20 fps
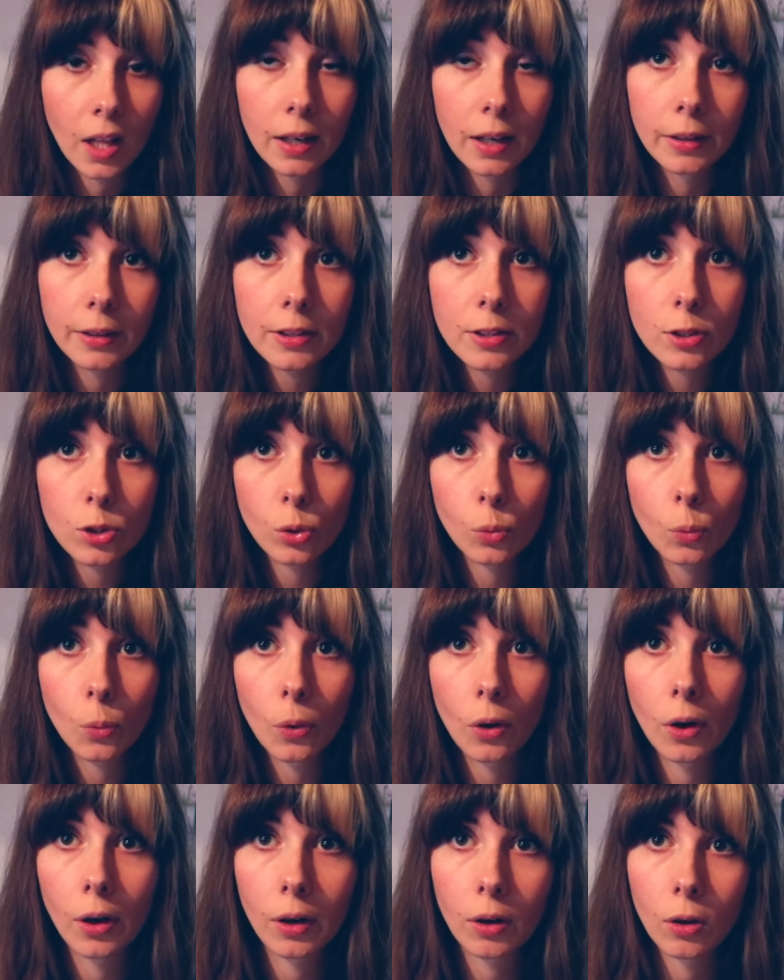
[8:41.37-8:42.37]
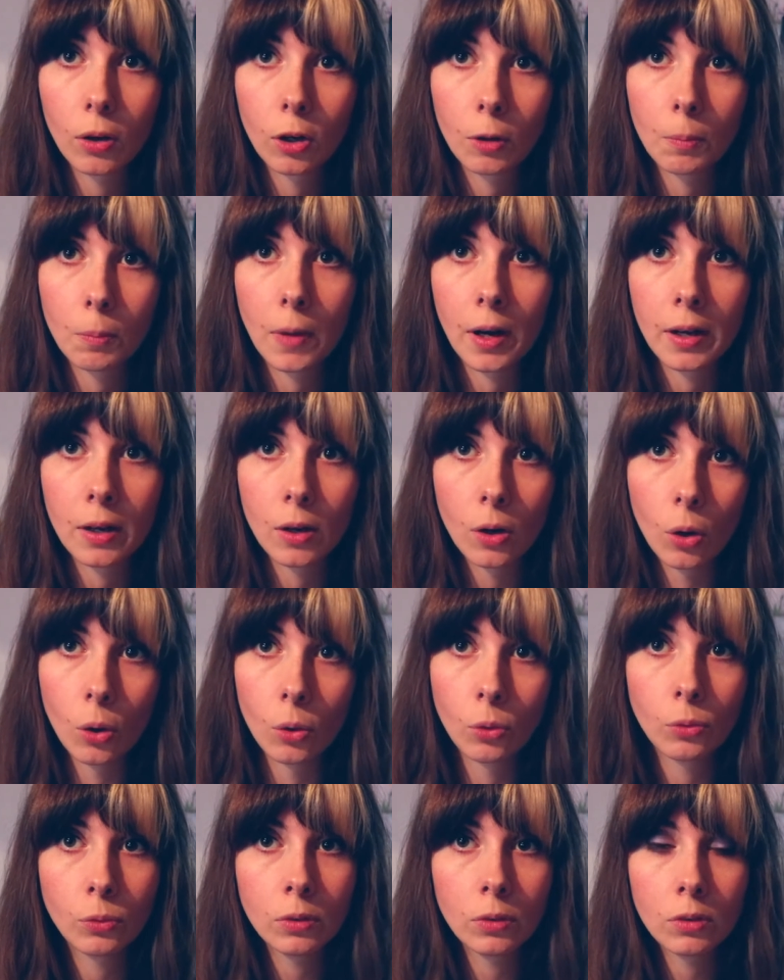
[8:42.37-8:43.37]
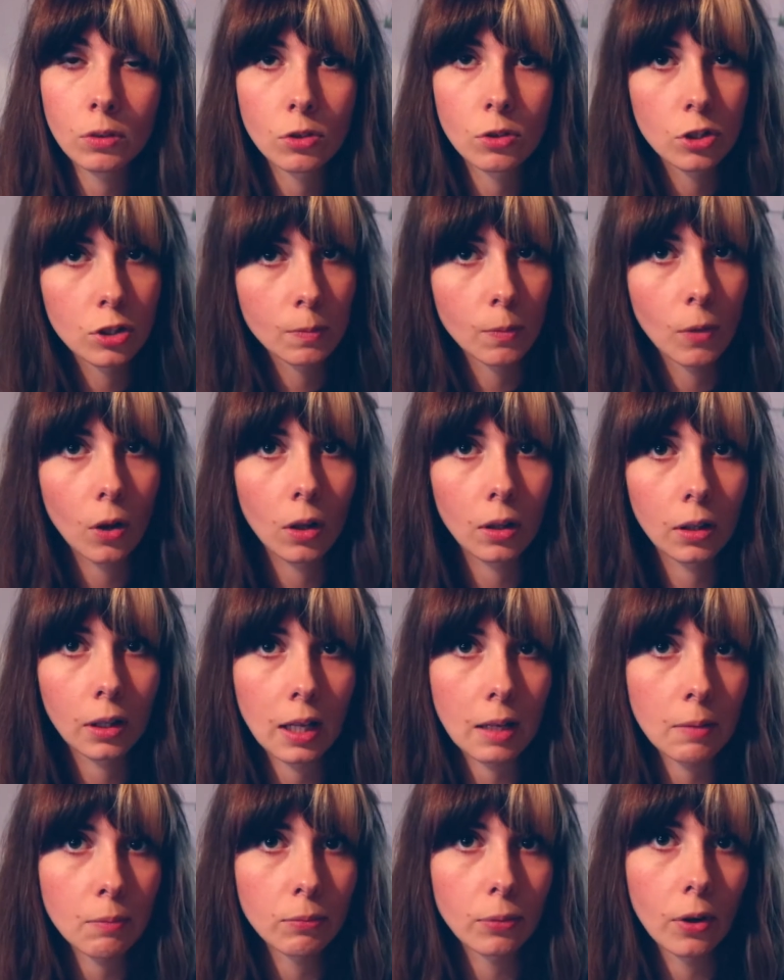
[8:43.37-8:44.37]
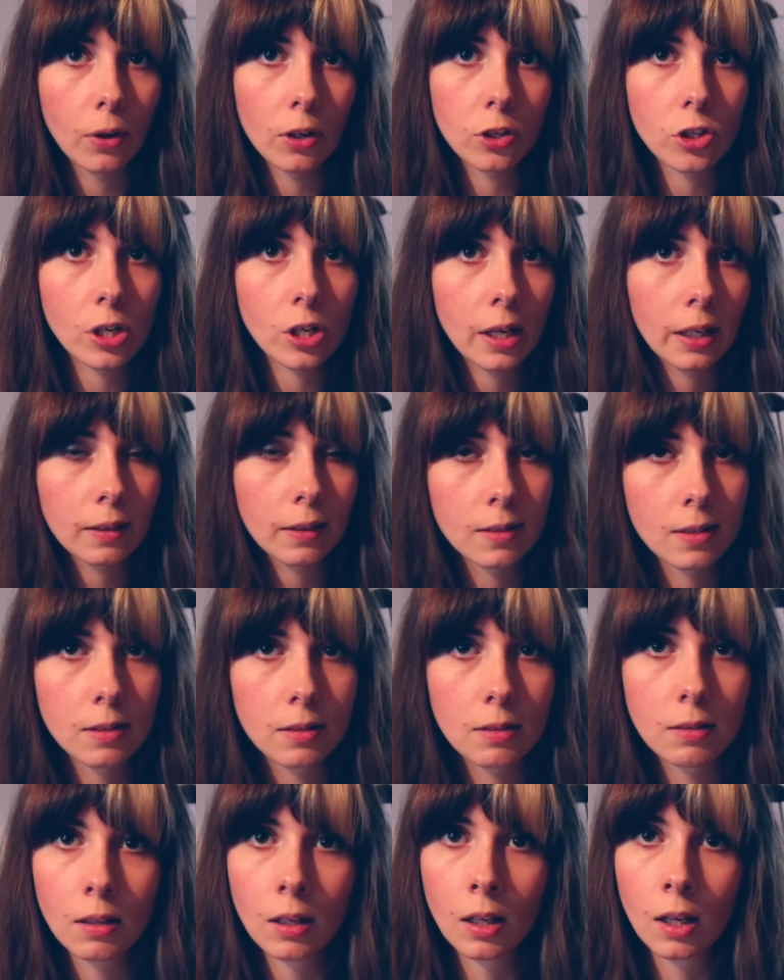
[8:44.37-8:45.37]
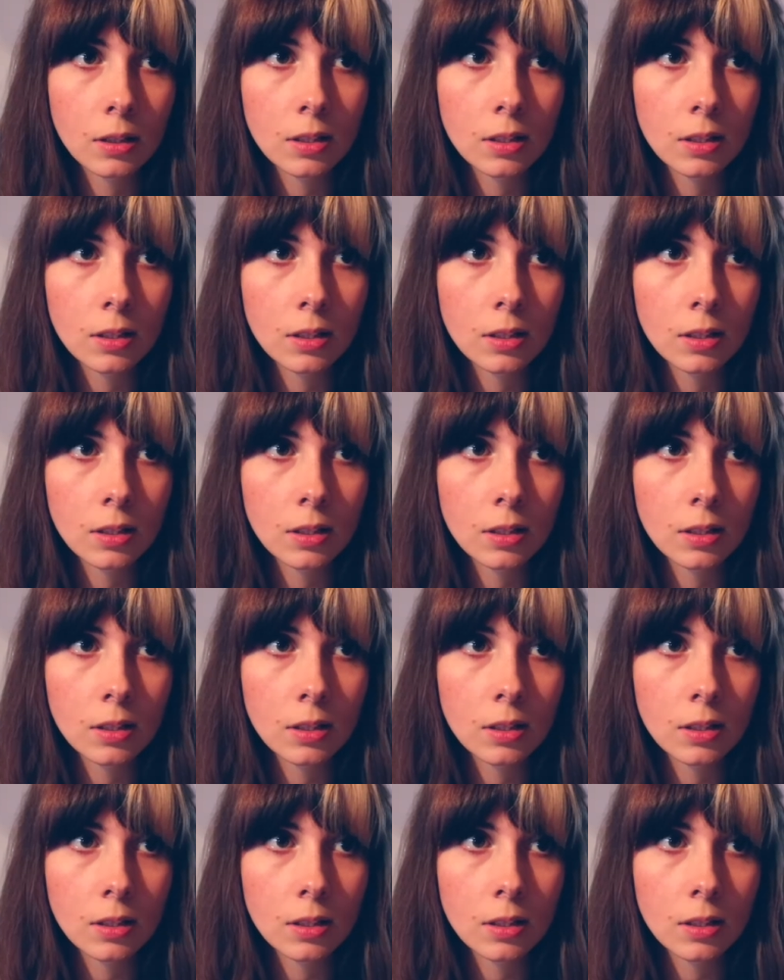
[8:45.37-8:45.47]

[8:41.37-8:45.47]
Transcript: I also work on my own small game projects,